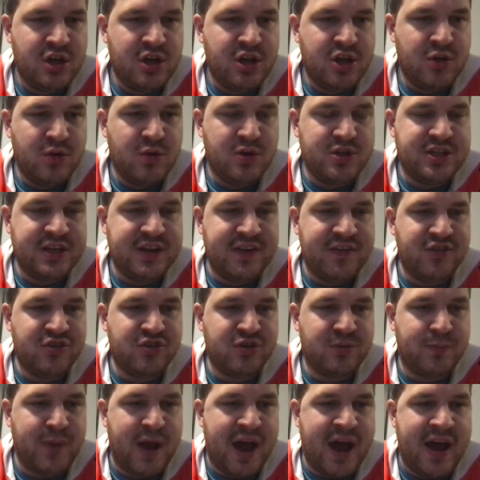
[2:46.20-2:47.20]
The
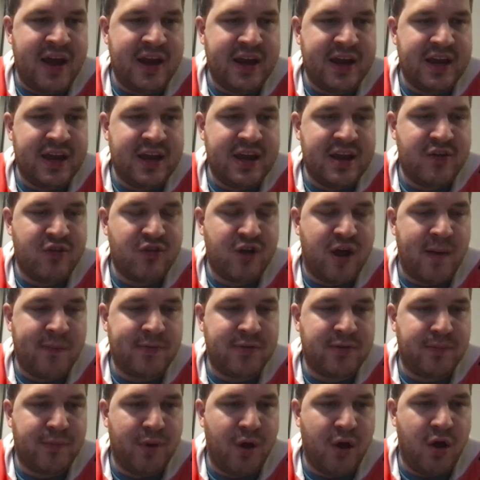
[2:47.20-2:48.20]
receivers are bad again and
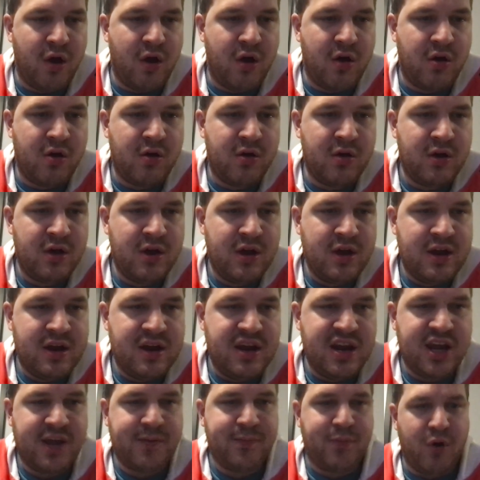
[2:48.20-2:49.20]
dropped the ball.
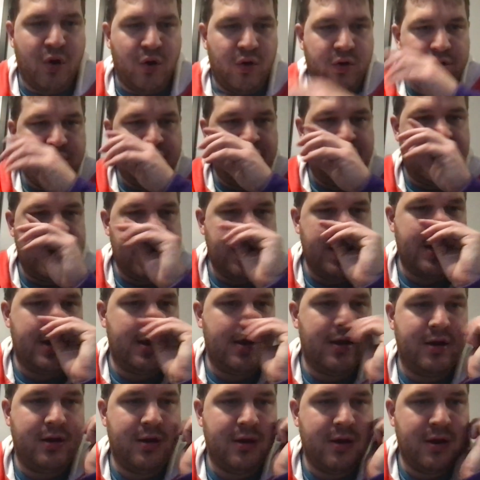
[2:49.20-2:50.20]
Nick Bolton
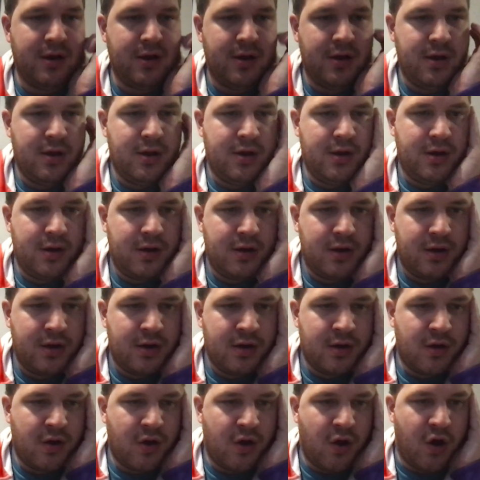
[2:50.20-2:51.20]
hit
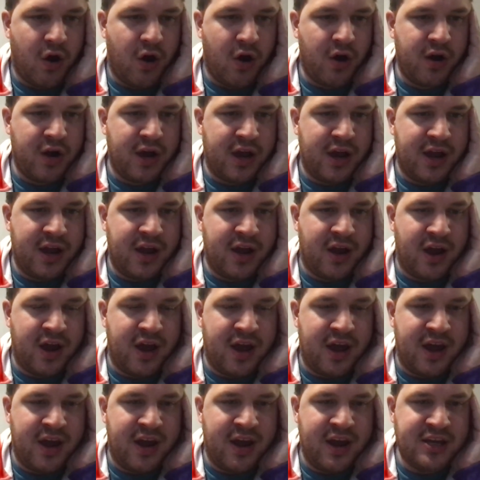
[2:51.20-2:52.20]
hard
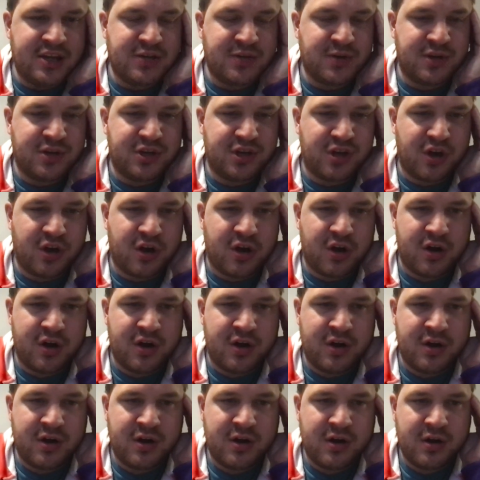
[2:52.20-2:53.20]
and his
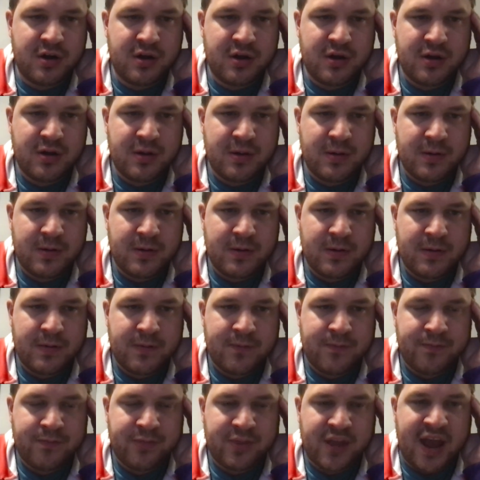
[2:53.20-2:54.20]
return
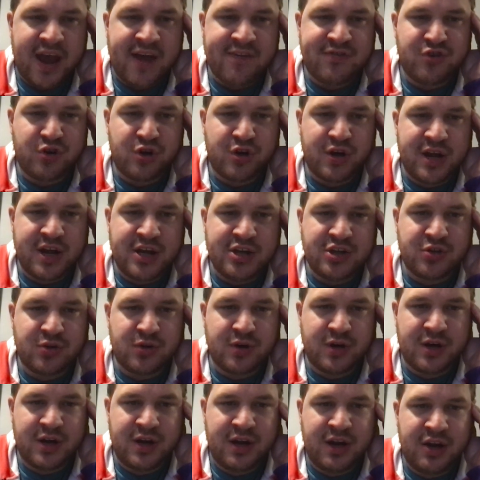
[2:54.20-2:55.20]
after an
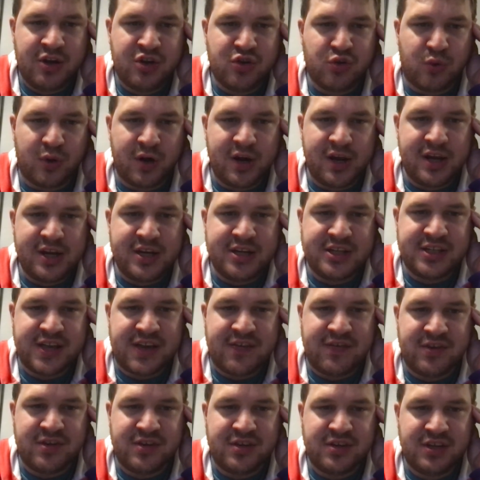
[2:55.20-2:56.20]
injury,
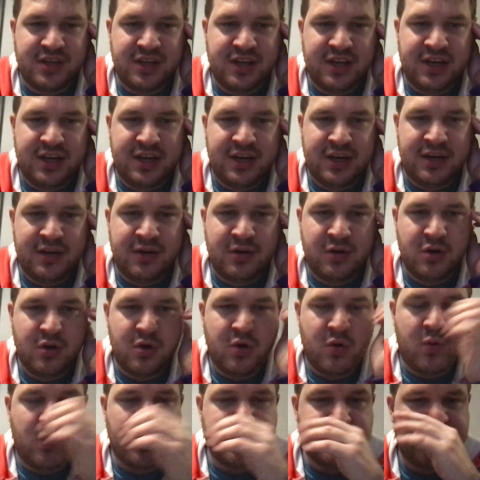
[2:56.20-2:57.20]
20-17
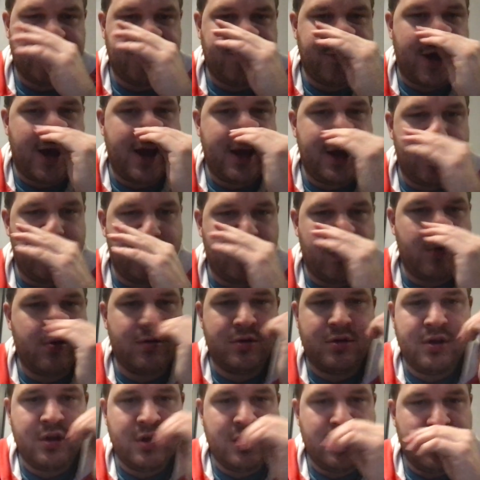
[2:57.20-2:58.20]
was the
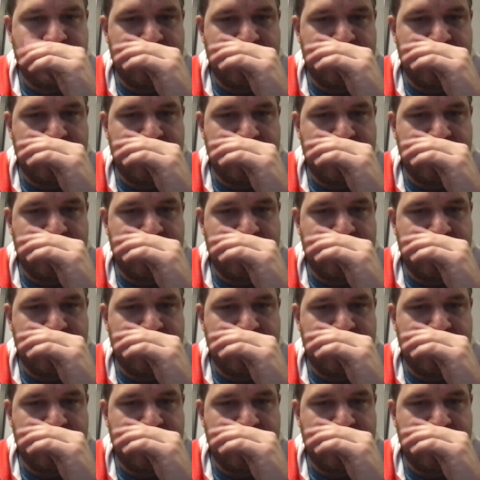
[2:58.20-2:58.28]
final.